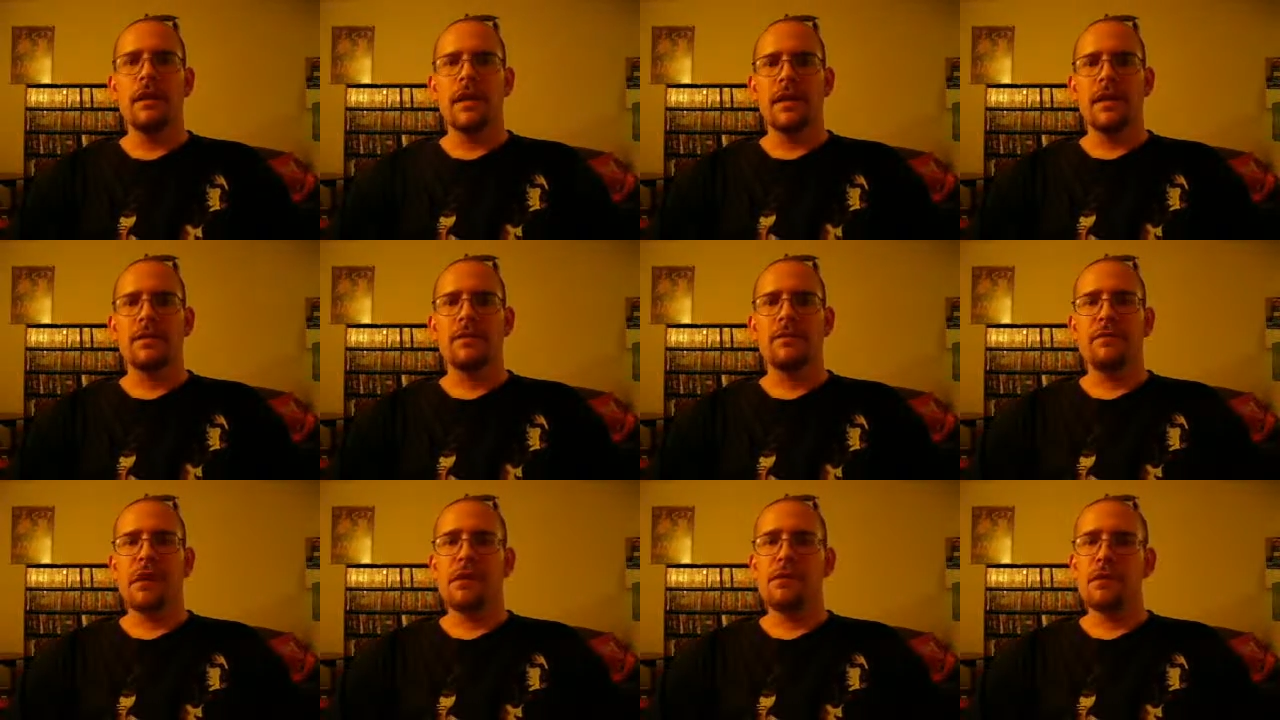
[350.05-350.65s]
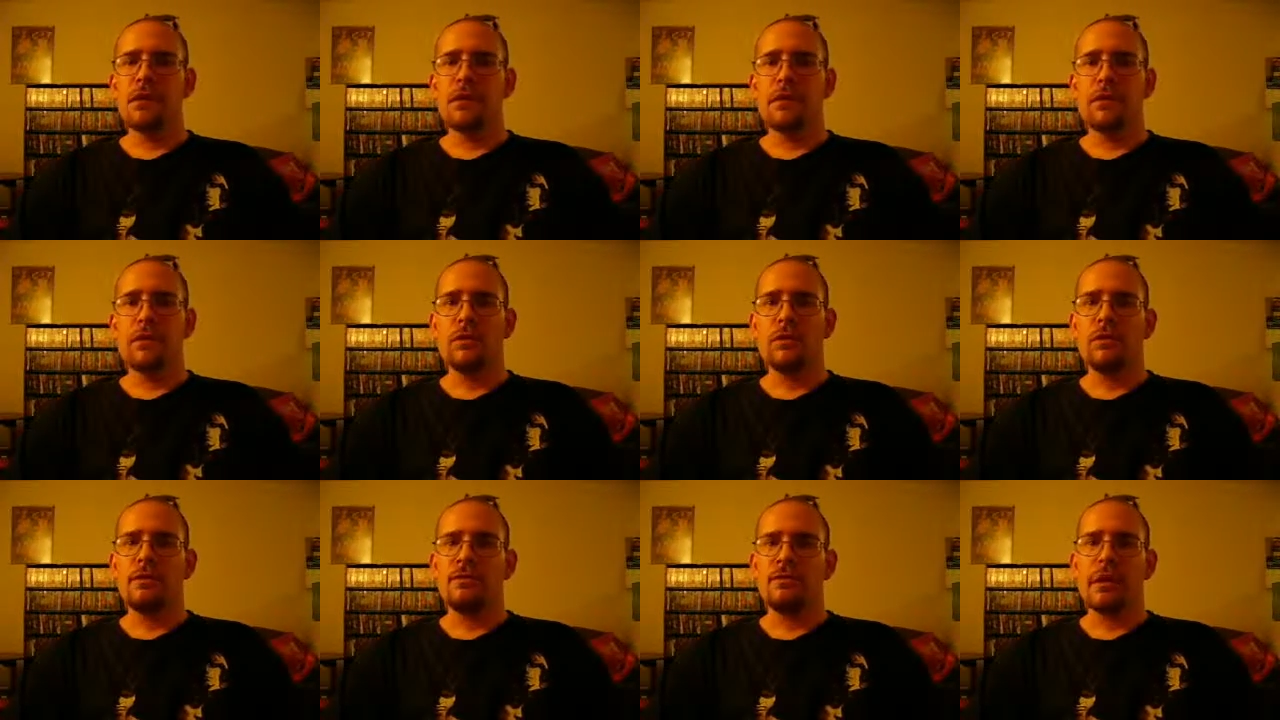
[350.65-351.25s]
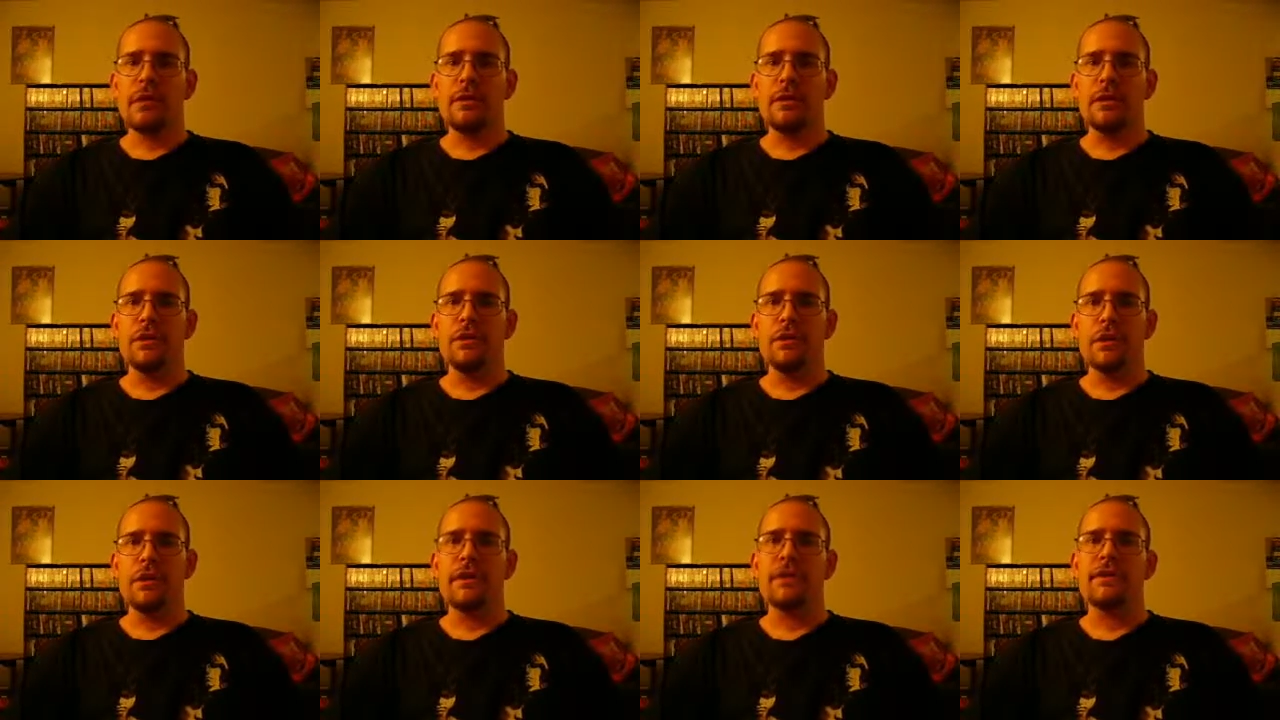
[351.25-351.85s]
It's very old and very
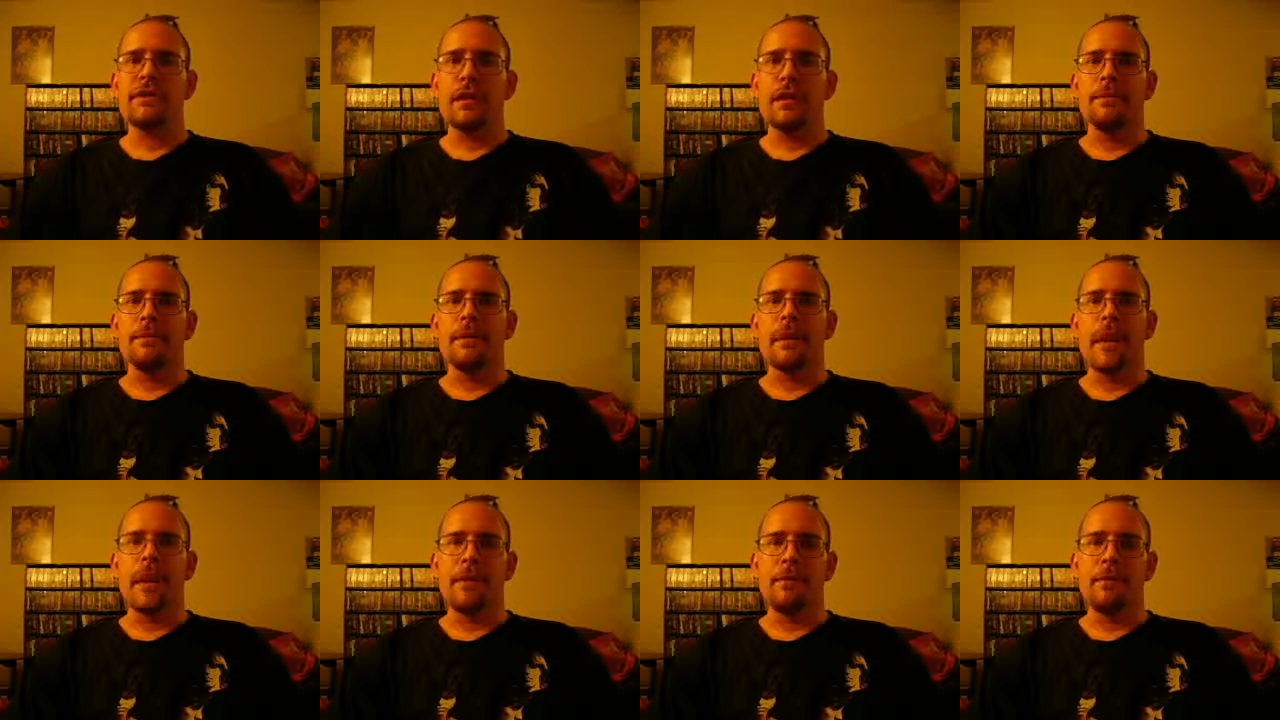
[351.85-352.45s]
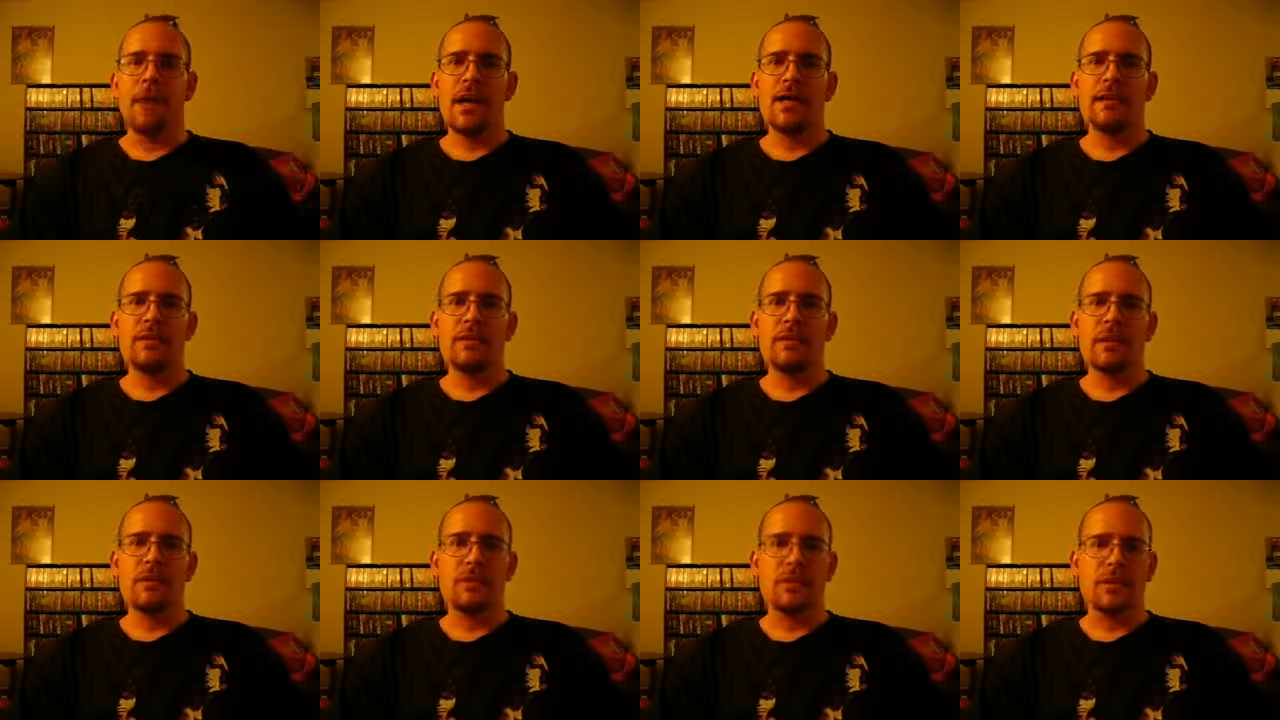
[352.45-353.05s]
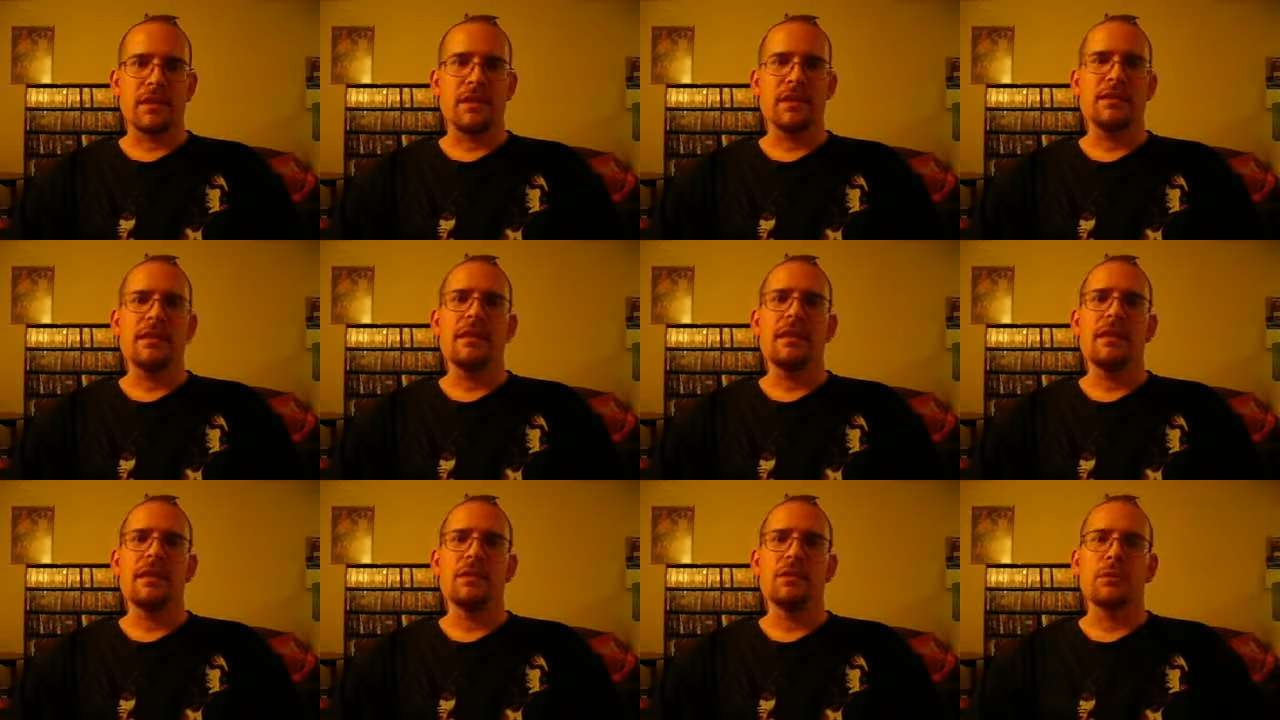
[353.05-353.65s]
new at the same time. Lots of this was
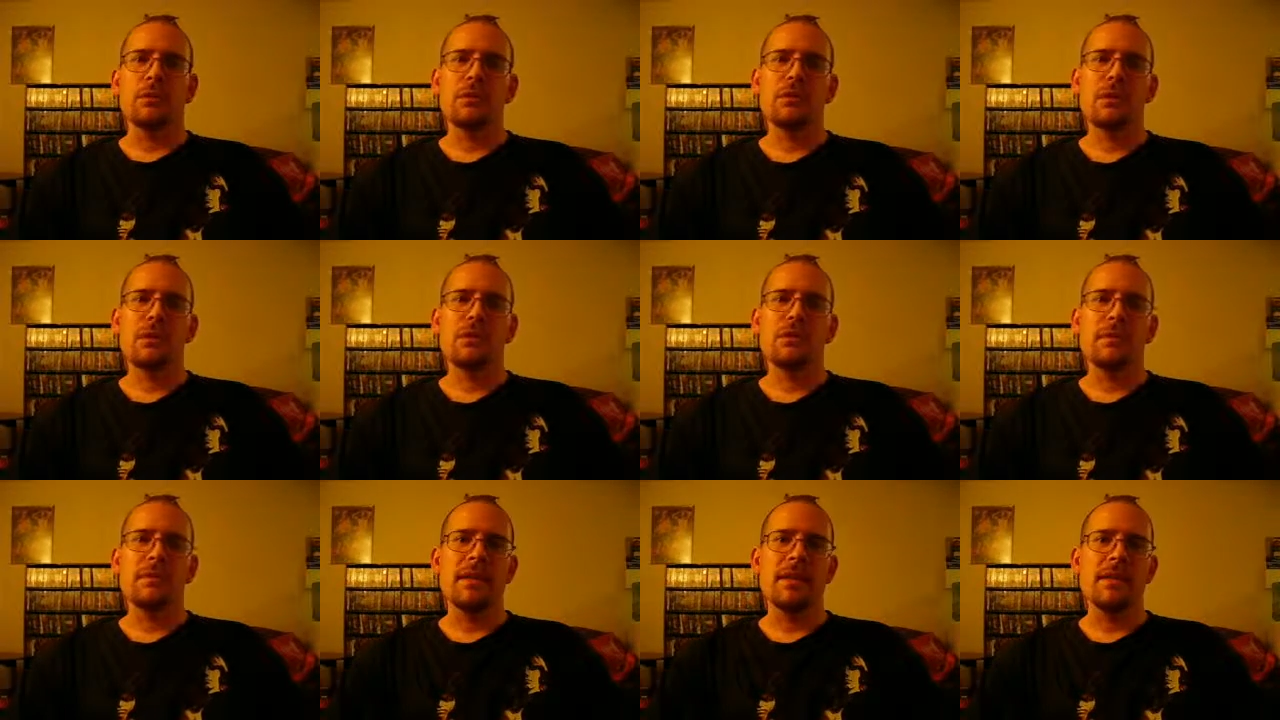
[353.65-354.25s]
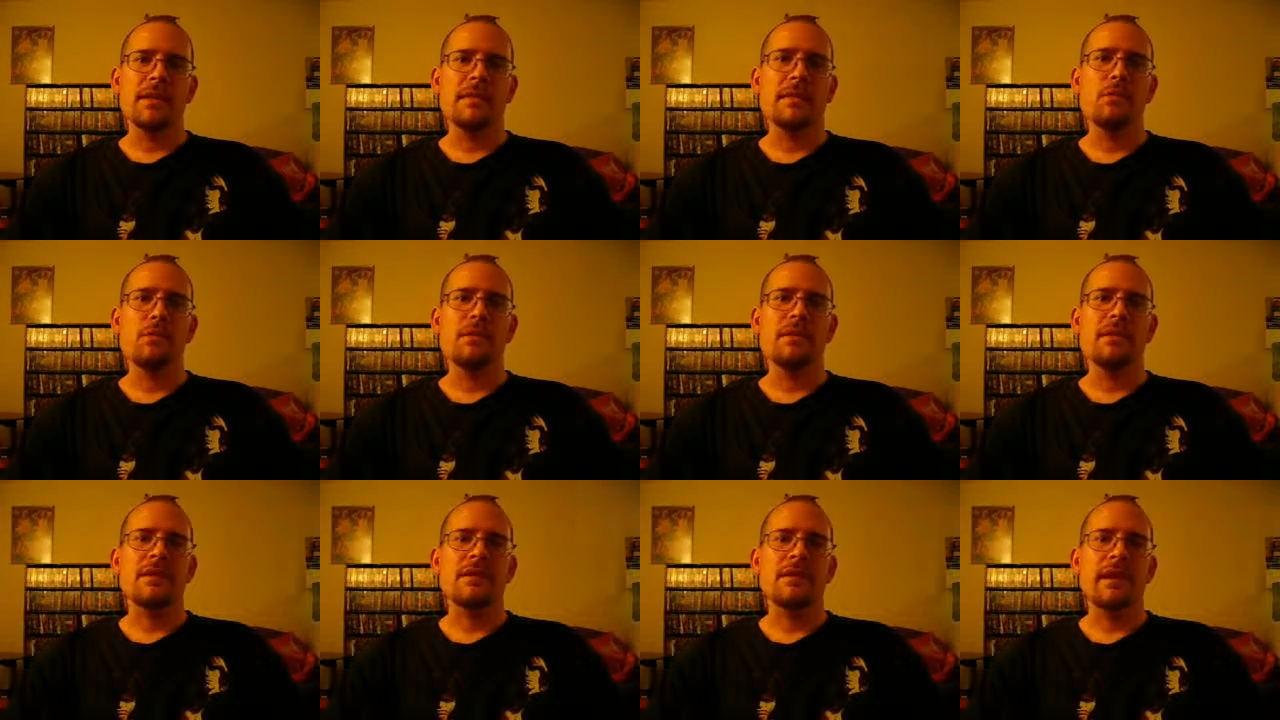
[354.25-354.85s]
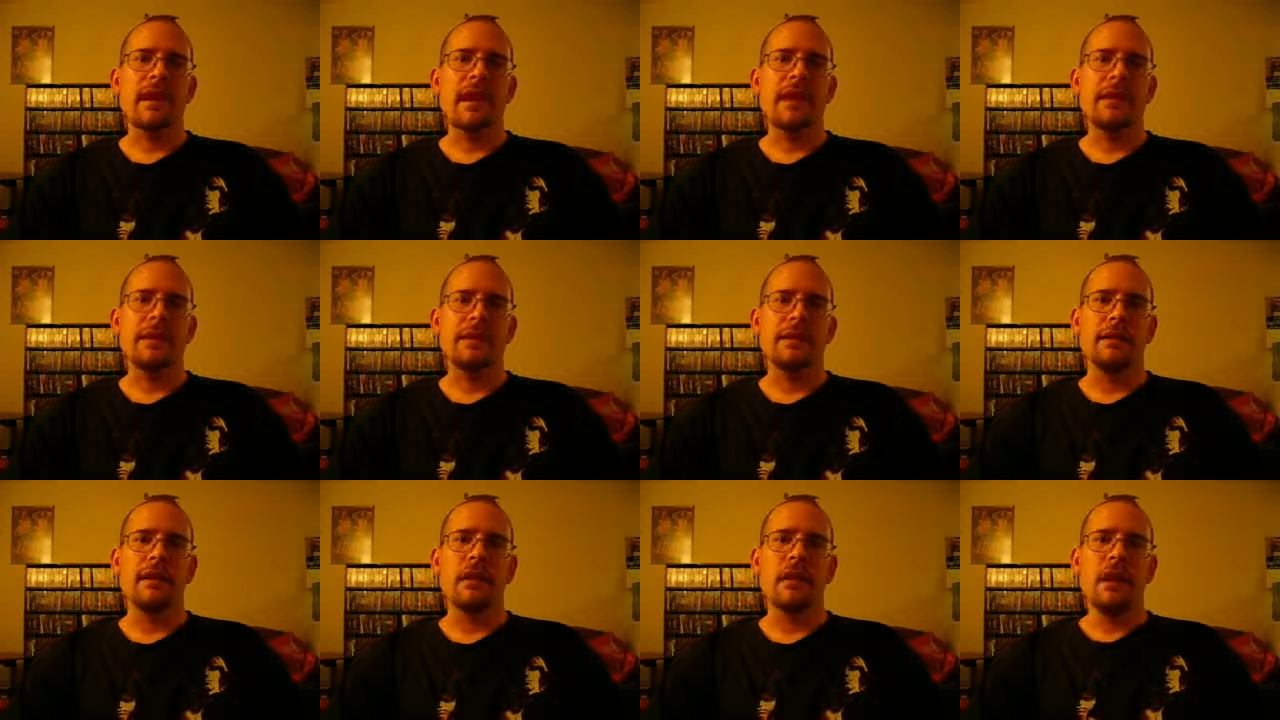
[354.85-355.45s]
concealed. It was supposed to be a secret
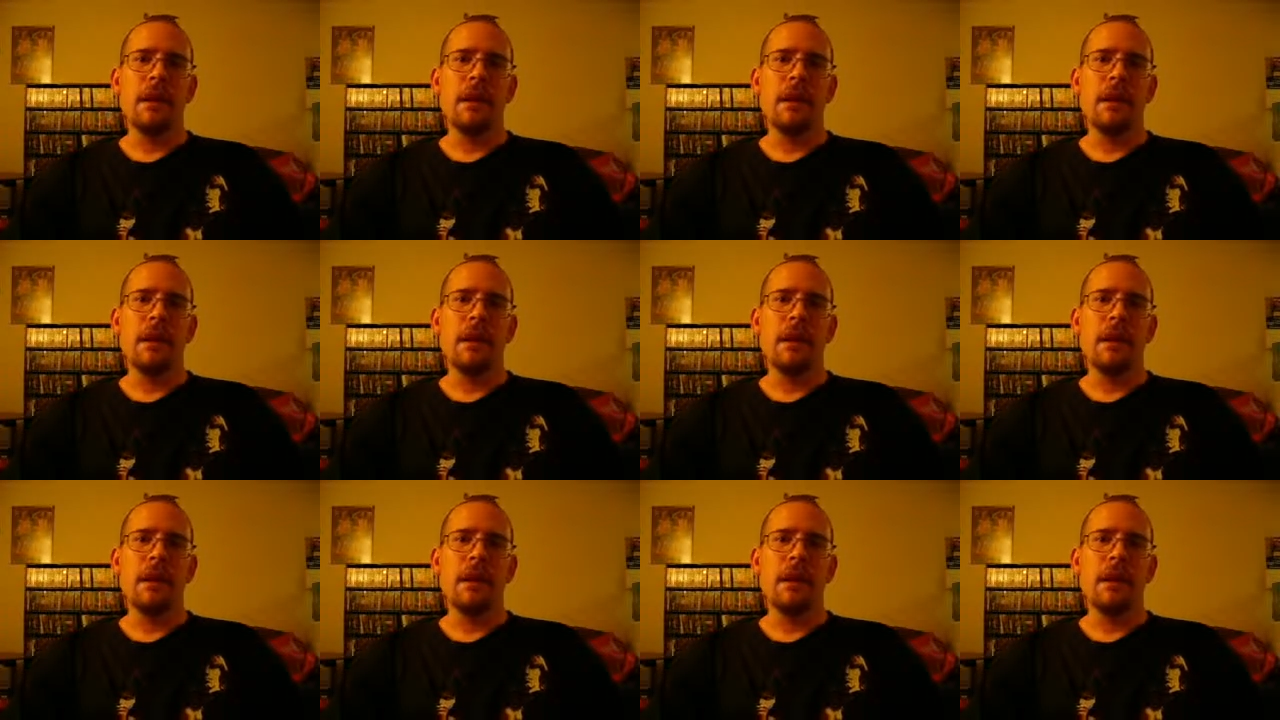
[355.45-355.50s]
society.